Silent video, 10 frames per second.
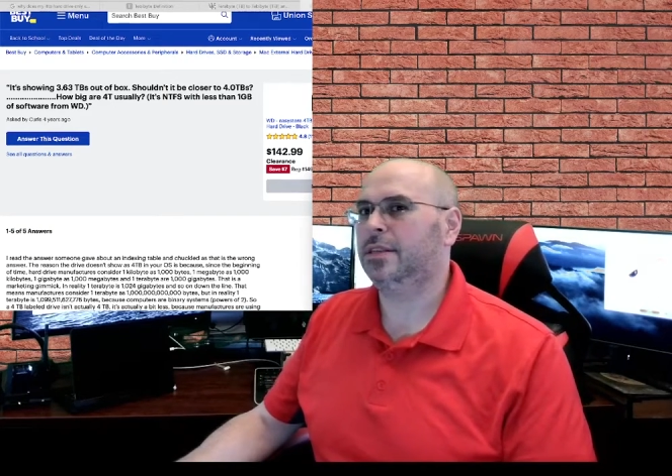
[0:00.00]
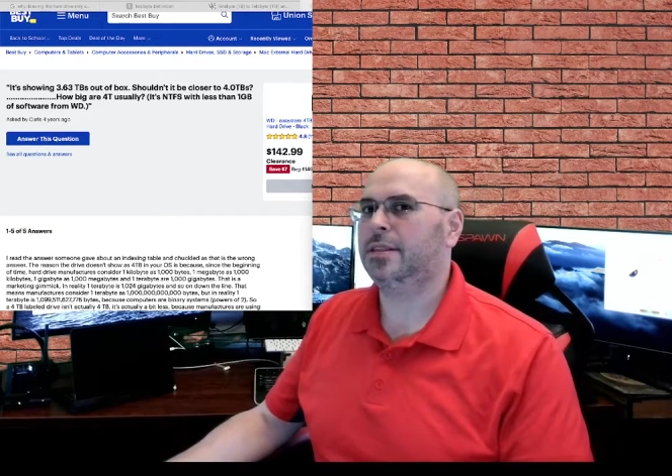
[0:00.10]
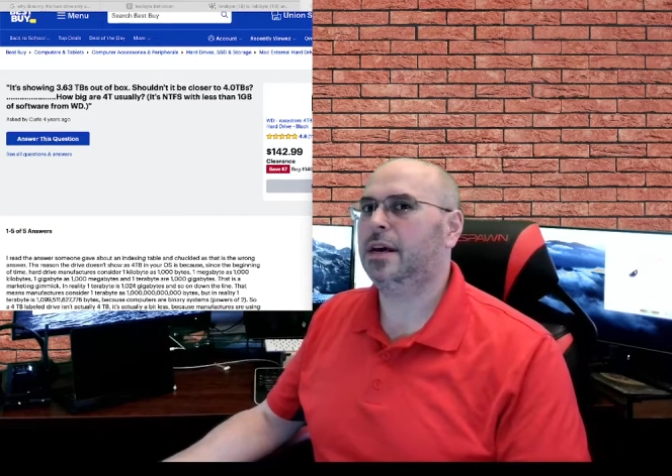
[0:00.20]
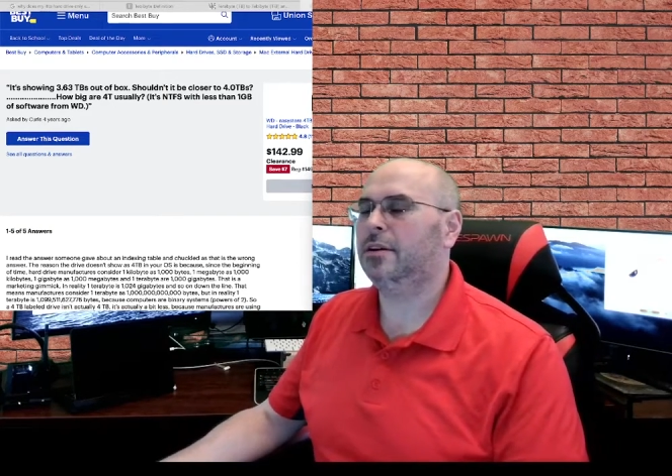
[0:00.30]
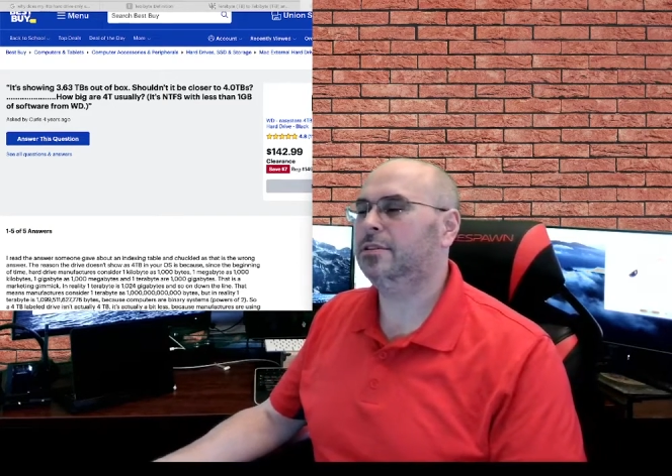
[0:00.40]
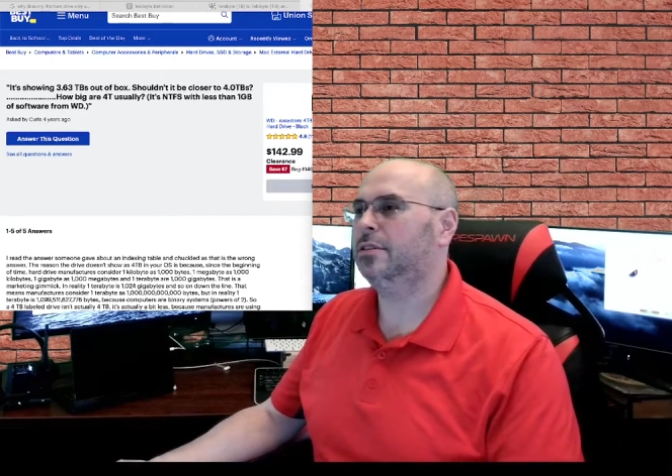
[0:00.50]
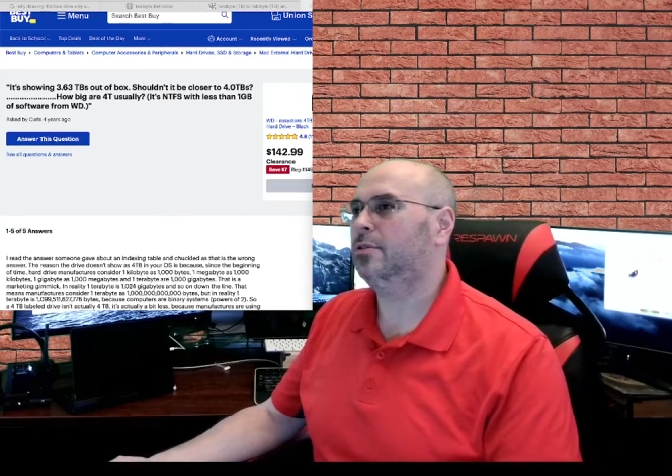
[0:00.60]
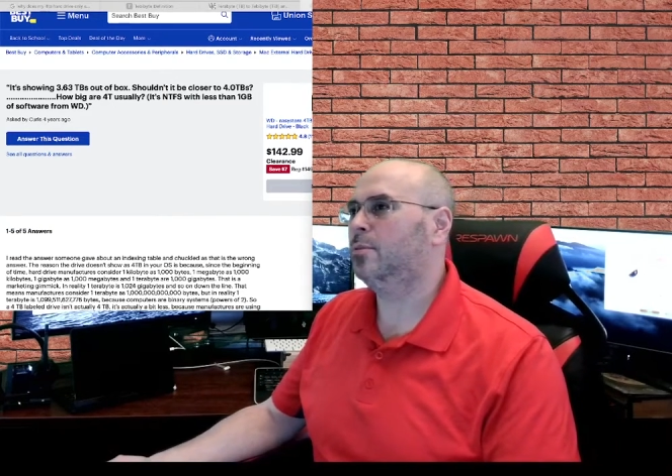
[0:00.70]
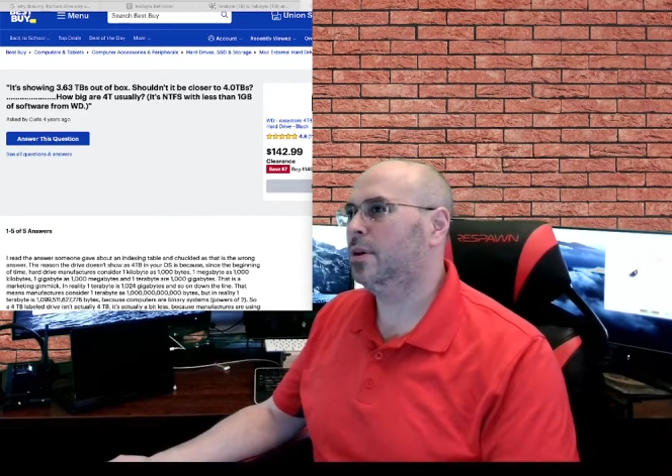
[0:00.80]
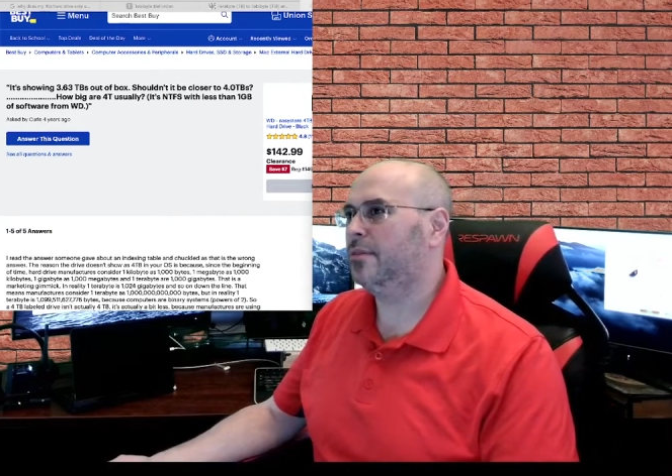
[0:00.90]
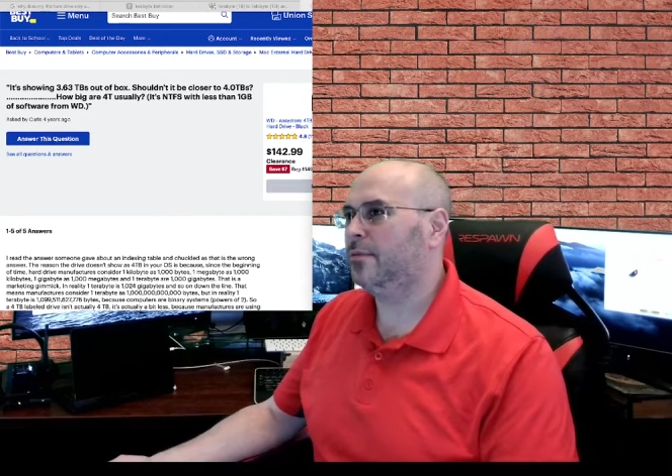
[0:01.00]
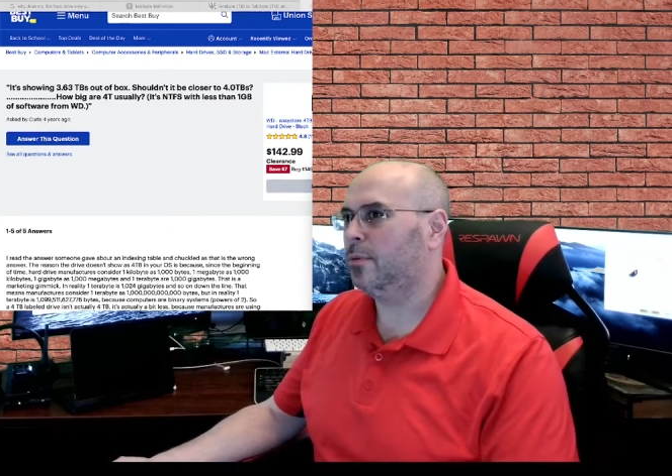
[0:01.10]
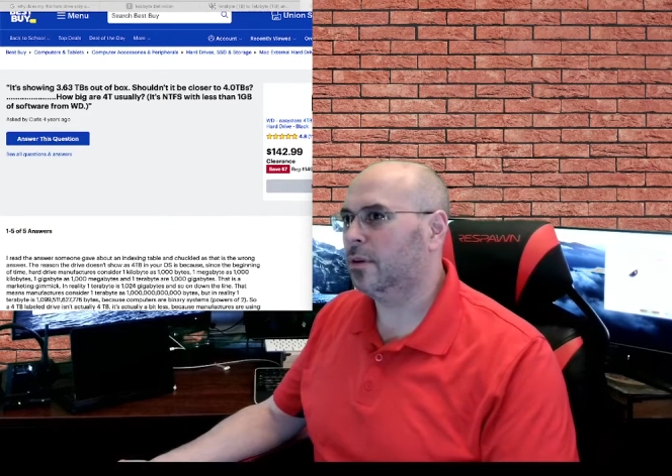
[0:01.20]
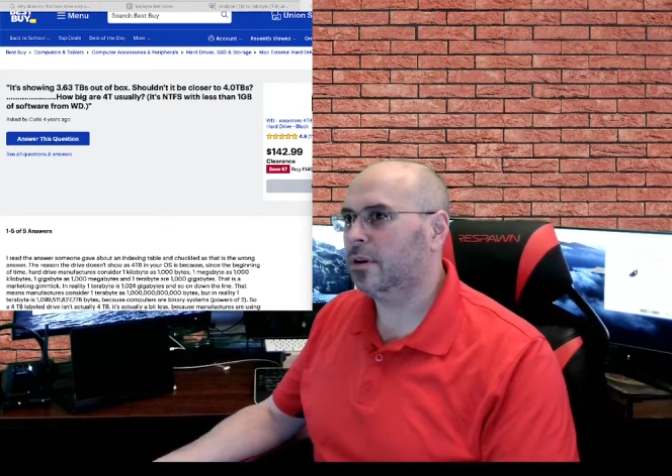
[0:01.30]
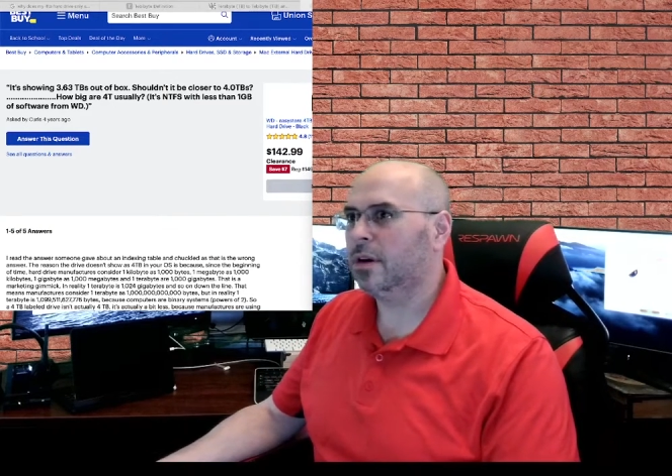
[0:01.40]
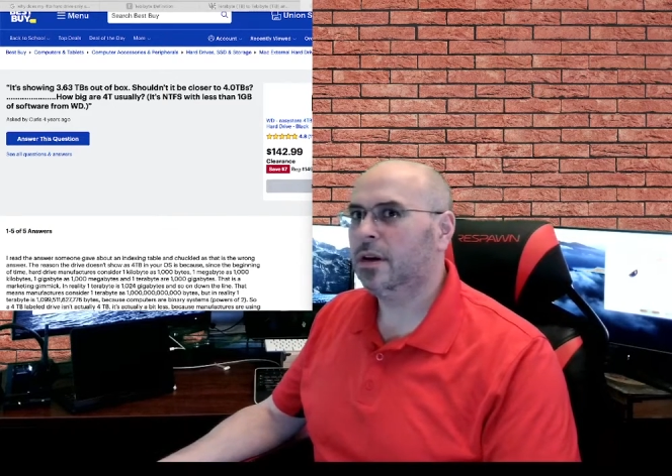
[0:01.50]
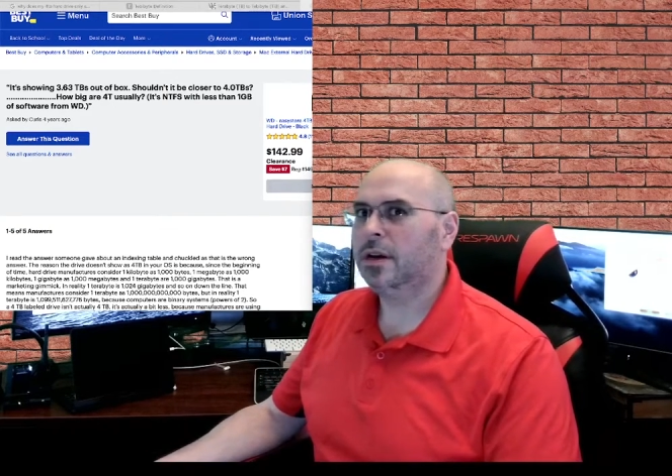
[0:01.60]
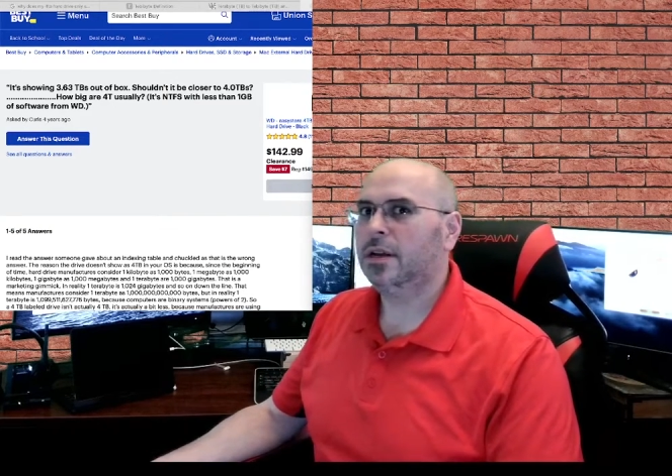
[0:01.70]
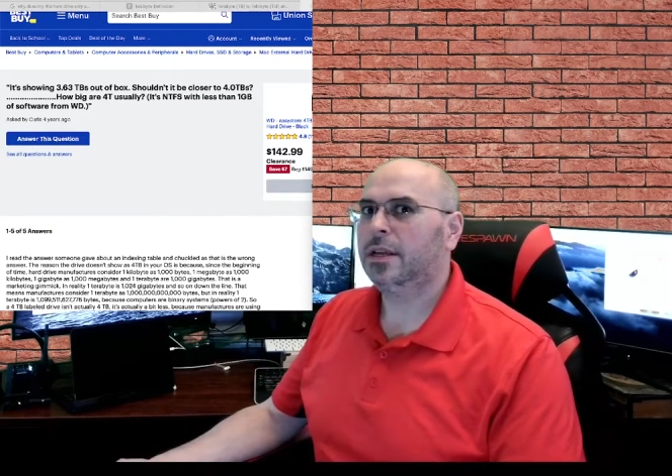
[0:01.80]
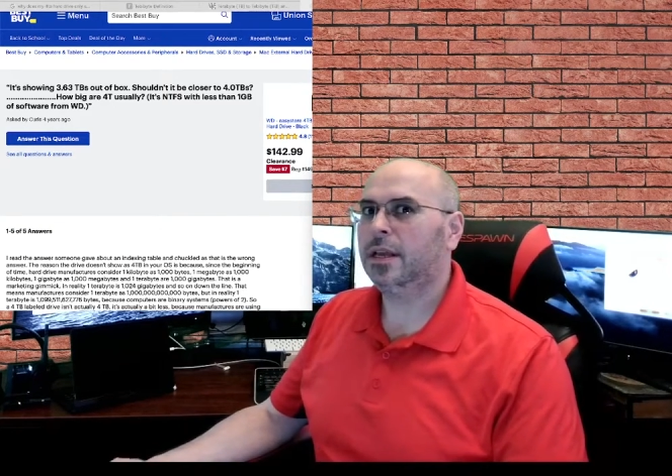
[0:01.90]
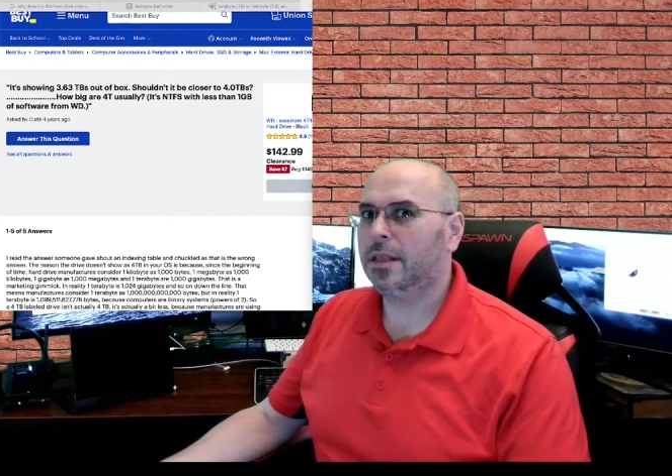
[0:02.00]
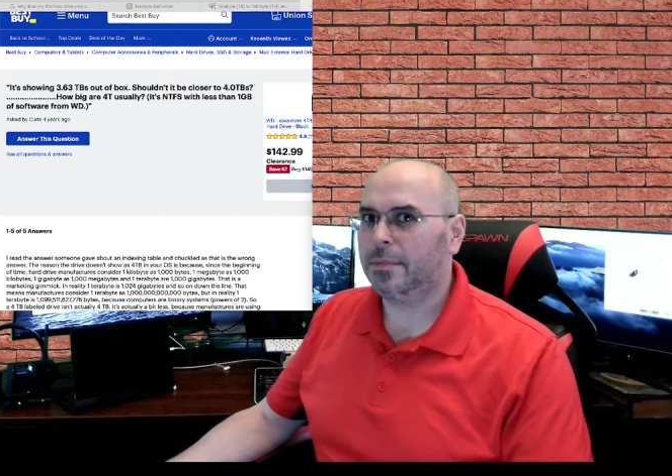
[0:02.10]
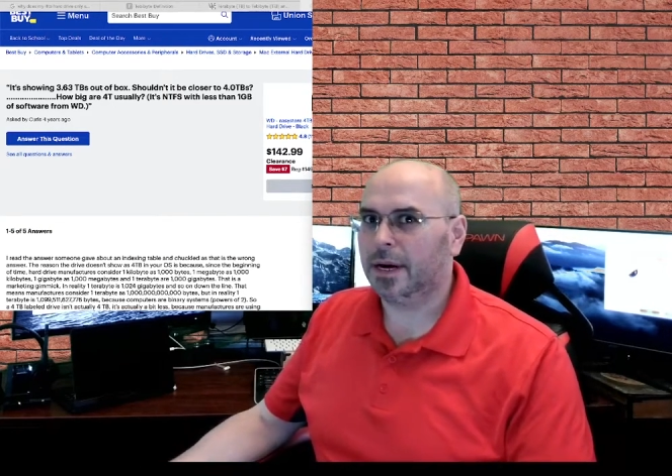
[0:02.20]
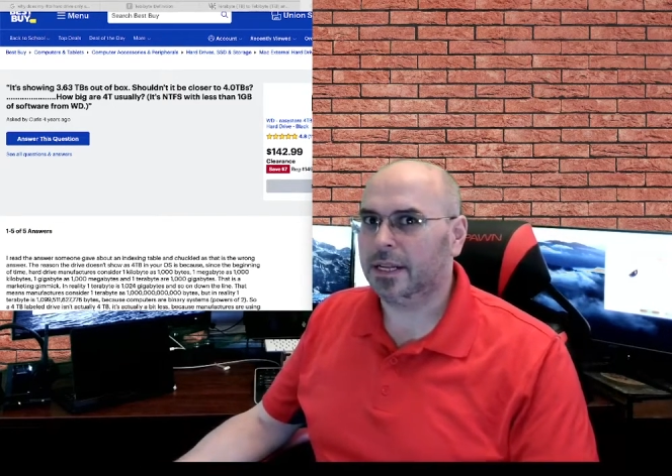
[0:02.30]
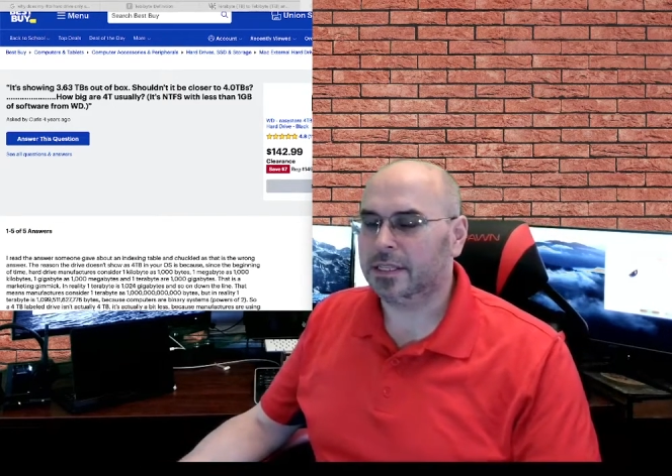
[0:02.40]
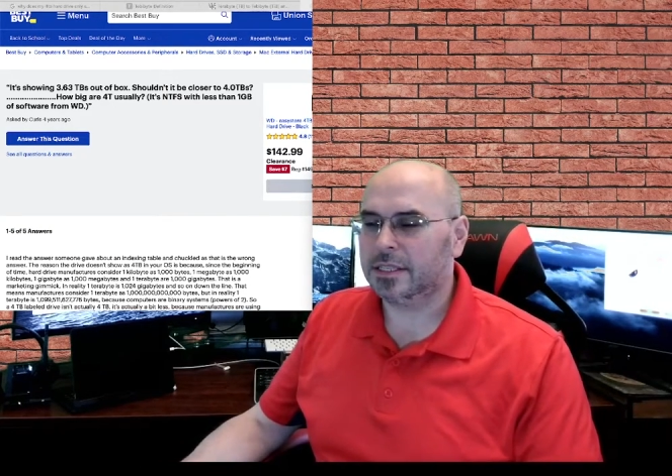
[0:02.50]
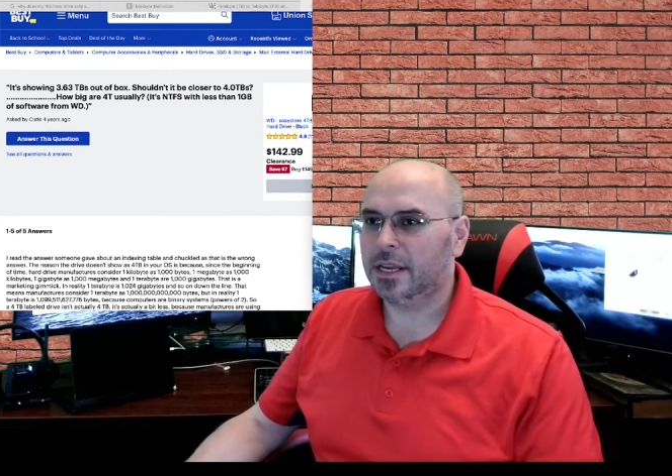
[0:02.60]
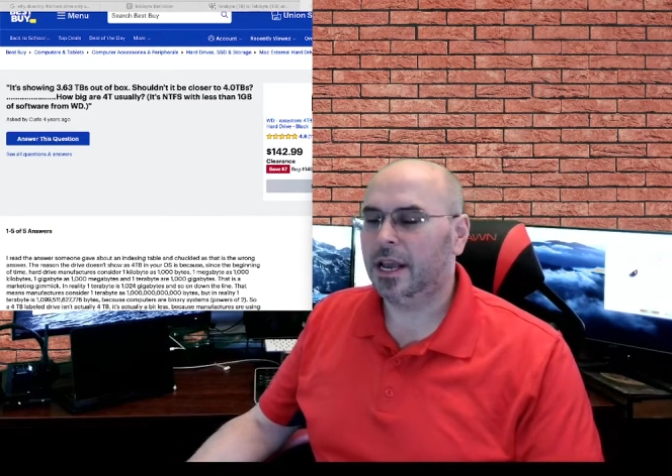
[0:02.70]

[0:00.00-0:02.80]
1,024 kilobytes,